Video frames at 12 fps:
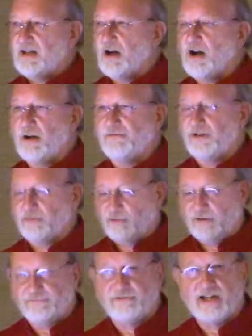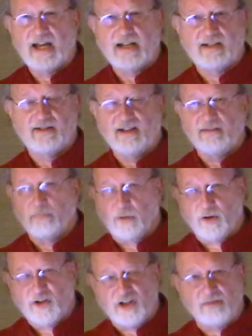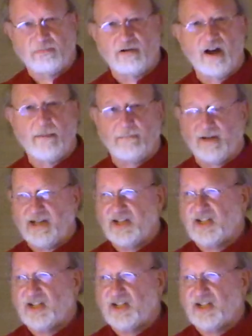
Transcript: often reflect emergent properties